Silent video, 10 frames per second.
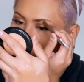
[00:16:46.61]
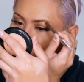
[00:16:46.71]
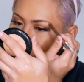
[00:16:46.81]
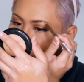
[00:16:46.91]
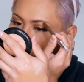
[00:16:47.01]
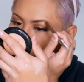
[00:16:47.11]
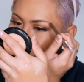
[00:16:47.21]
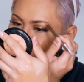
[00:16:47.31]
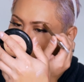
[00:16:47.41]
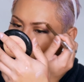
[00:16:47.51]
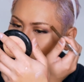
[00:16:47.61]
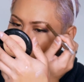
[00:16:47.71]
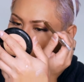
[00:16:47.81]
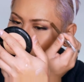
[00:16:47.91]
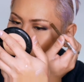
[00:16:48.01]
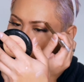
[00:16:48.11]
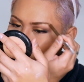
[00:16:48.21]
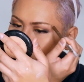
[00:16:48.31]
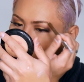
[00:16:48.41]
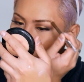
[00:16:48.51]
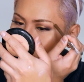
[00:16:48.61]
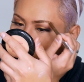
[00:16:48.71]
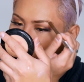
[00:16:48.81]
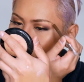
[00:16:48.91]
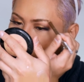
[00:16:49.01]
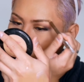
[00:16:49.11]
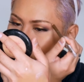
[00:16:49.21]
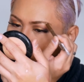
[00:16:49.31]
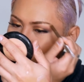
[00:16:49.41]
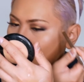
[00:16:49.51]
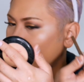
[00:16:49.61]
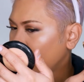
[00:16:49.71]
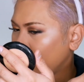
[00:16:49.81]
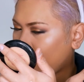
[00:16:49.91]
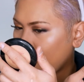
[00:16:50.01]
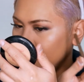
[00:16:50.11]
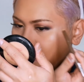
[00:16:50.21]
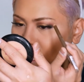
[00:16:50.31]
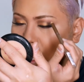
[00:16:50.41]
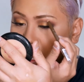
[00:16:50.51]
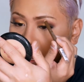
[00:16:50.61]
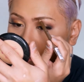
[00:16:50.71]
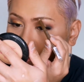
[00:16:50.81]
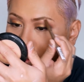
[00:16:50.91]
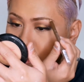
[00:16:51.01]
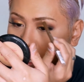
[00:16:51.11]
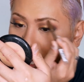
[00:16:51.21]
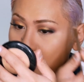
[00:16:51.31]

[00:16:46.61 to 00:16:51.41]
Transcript: I don't really know if that fiber does anything for me.